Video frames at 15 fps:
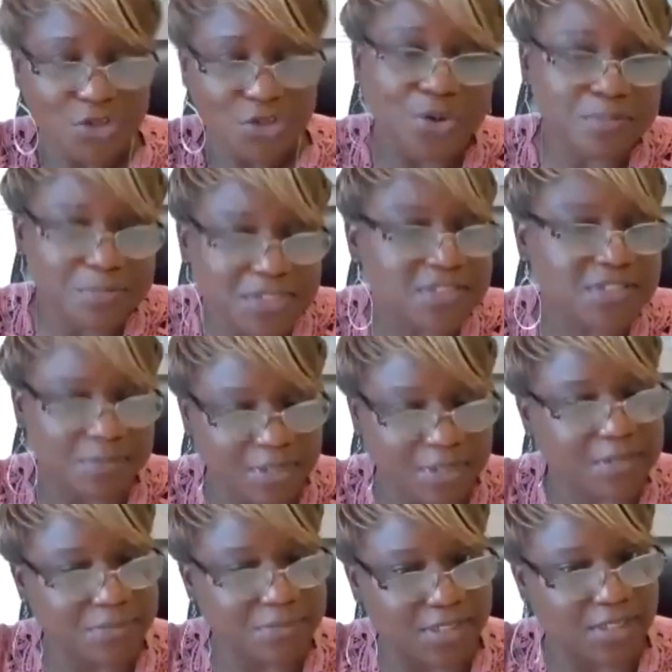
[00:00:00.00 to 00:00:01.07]
you're in business to
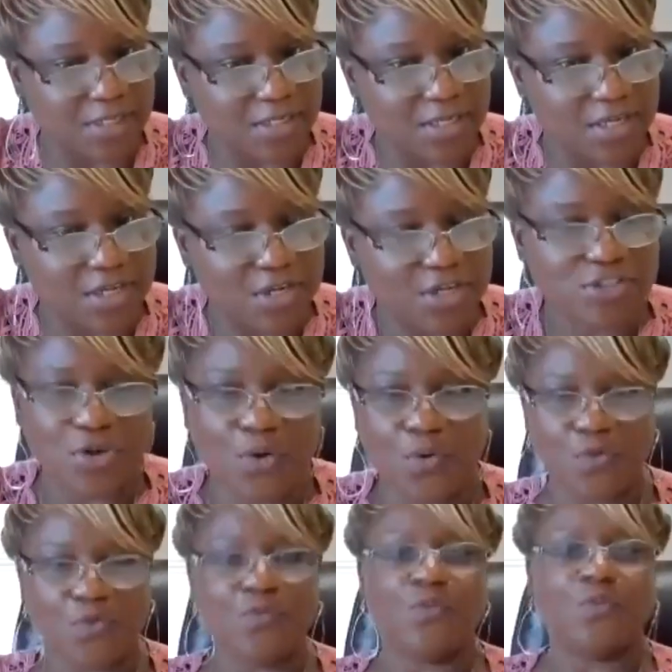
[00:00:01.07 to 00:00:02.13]
make money.
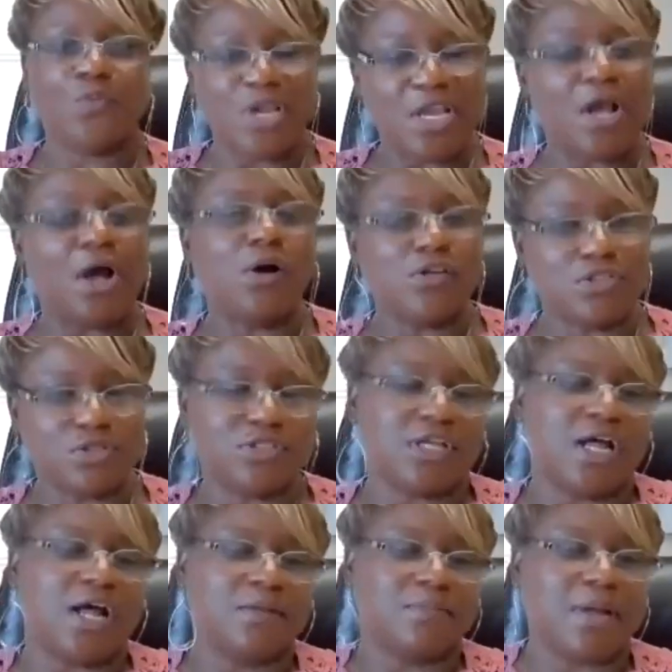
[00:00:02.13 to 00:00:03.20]
So we also
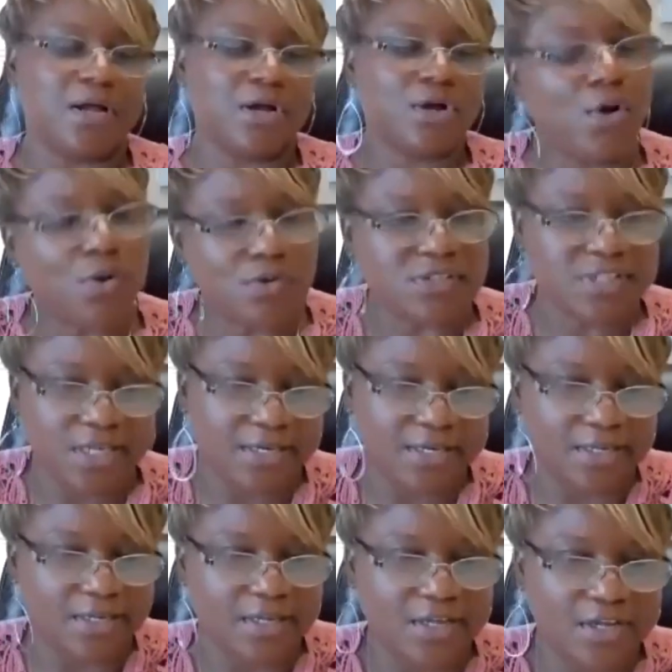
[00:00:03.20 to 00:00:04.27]
talk about goal
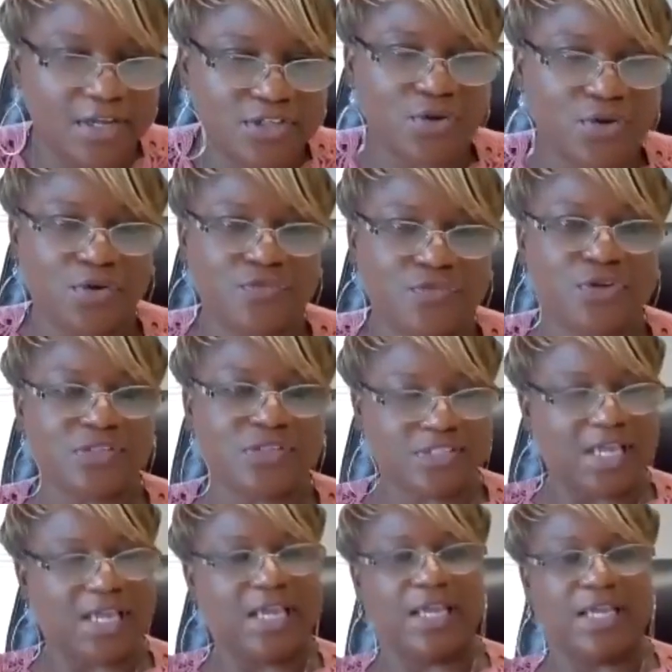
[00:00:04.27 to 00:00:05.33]
setting. So if you're
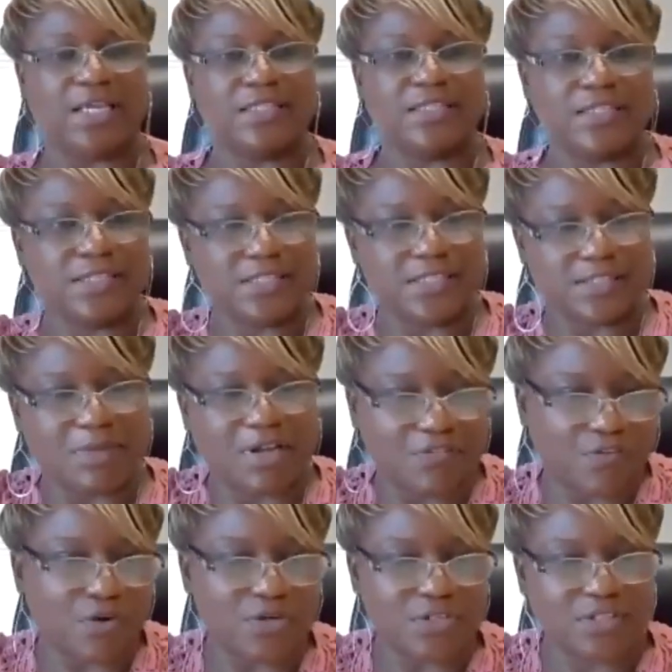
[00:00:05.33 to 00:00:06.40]
saying, this is
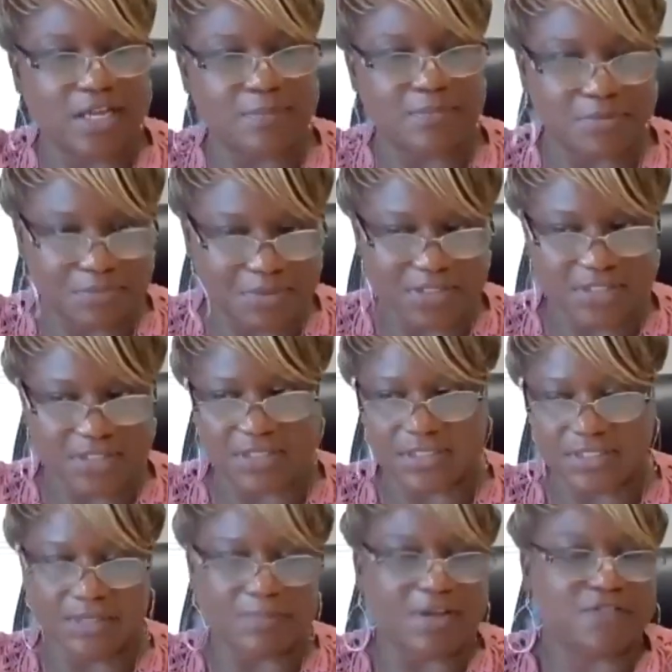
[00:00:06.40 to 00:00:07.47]
my first time in
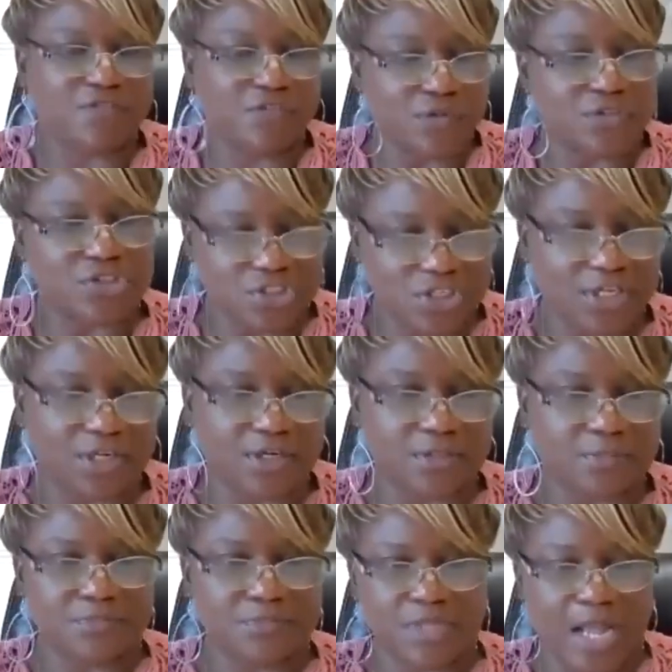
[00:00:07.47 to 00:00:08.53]
business, in my first
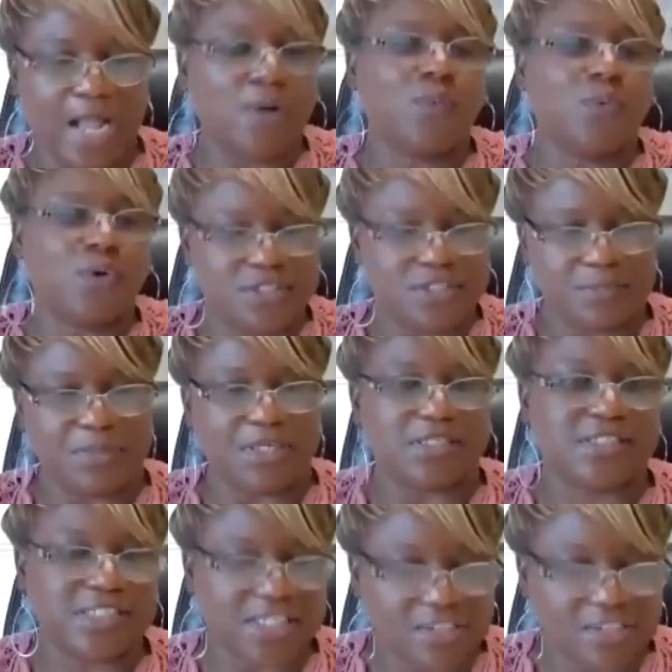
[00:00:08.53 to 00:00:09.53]
year, I want to be a